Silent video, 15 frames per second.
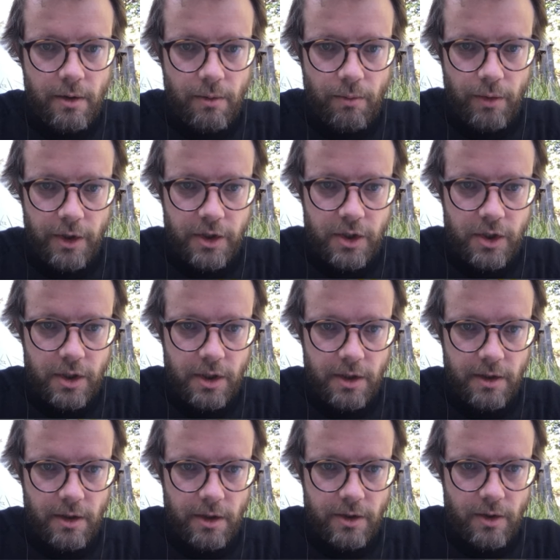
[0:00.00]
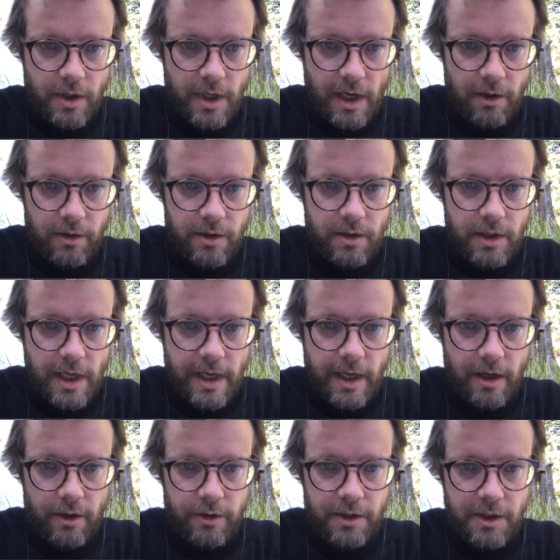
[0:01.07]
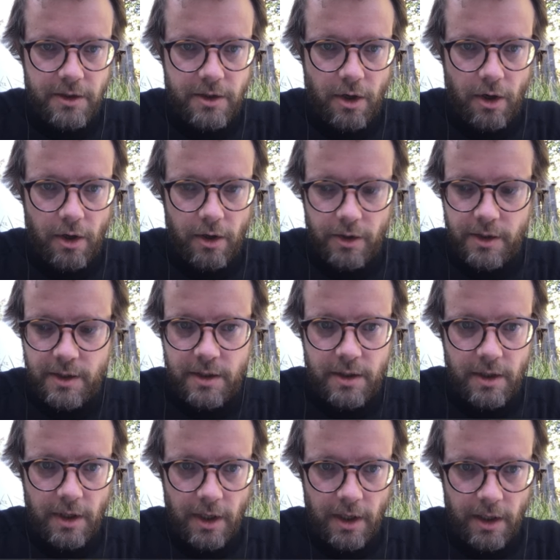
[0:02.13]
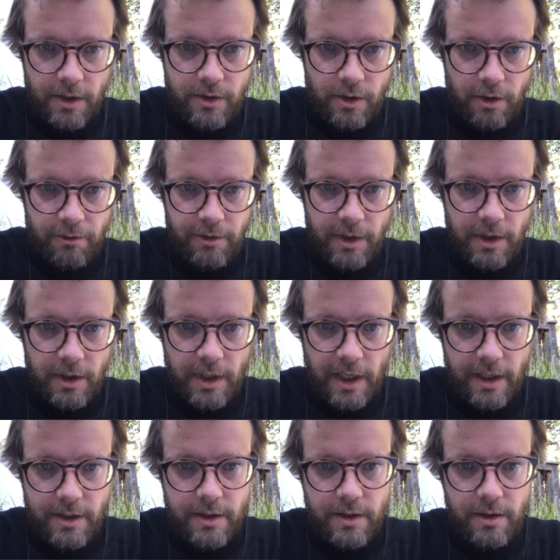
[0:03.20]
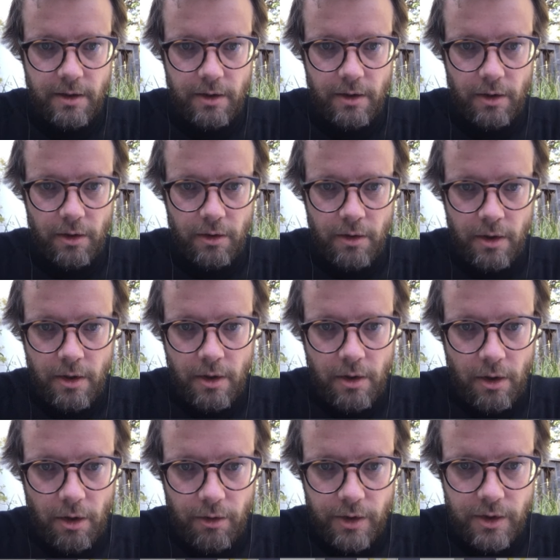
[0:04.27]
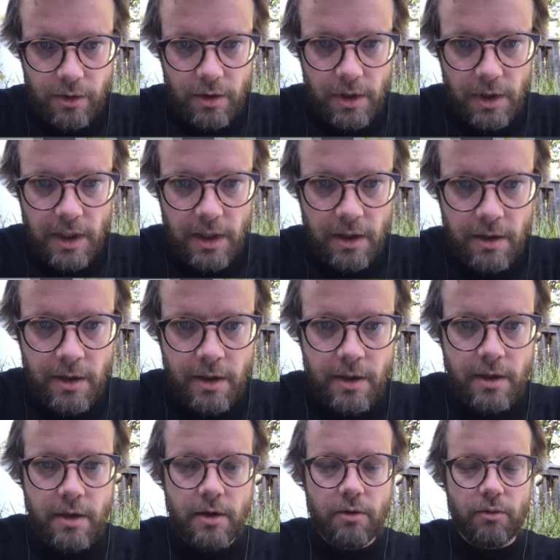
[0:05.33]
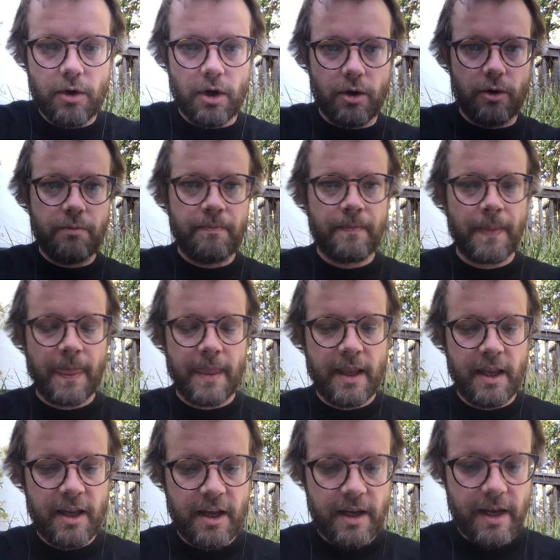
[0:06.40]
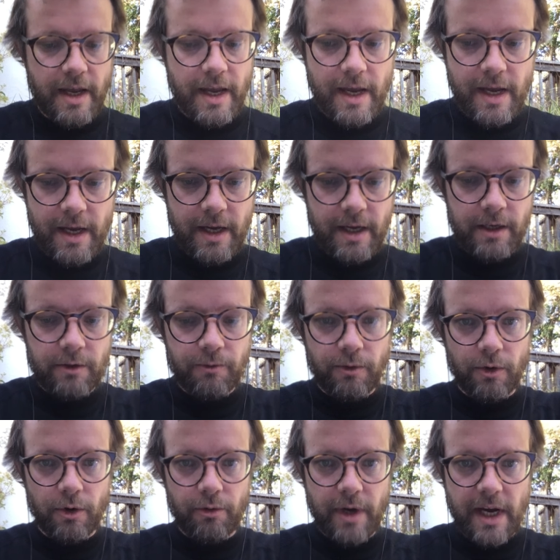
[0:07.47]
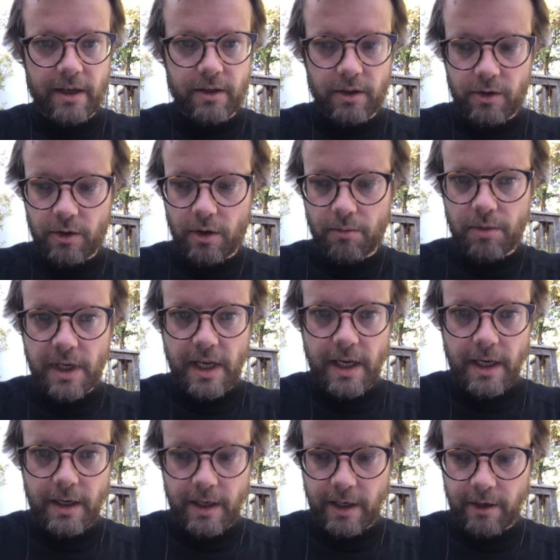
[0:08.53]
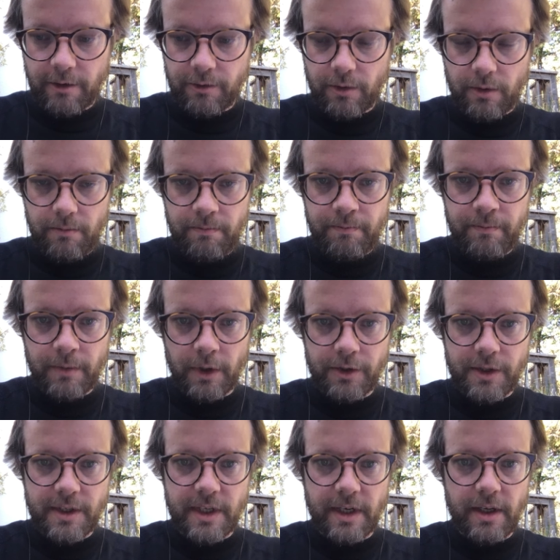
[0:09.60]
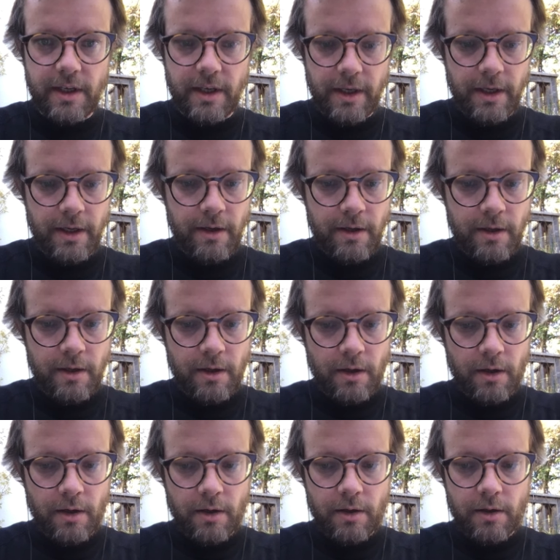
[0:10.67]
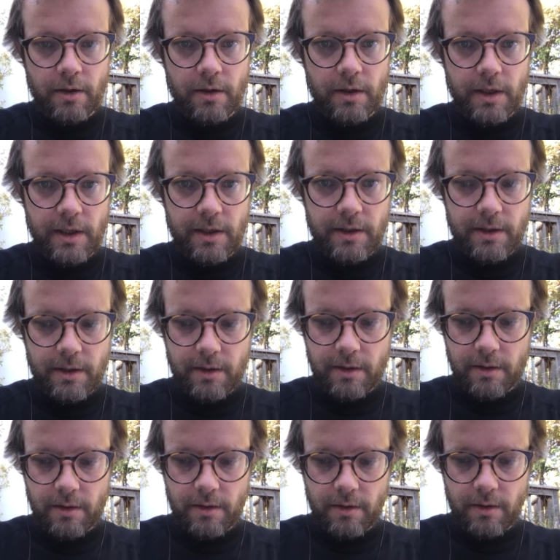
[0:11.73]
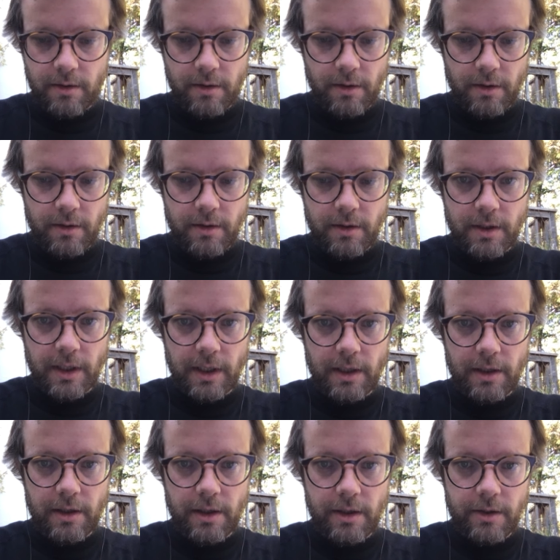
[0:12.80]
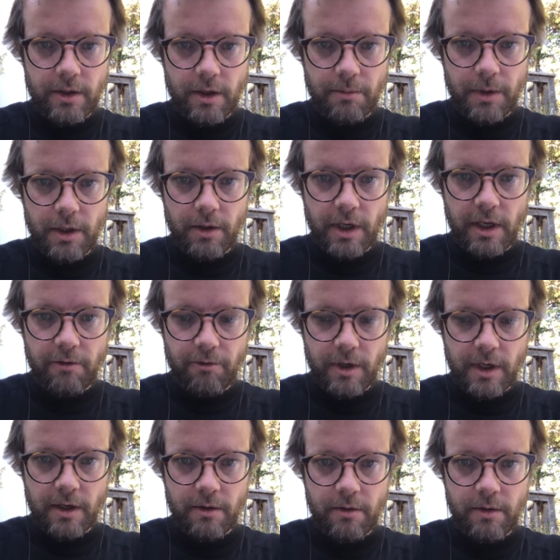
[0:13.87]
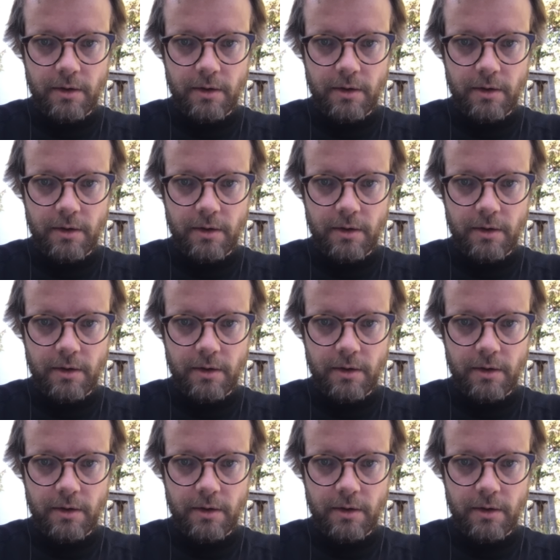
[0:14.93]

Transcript: which is going to lay out these cards sort of in a nice, horizontal row. And for React not to complain, I have to also set a key. Just title is going to be okay for now.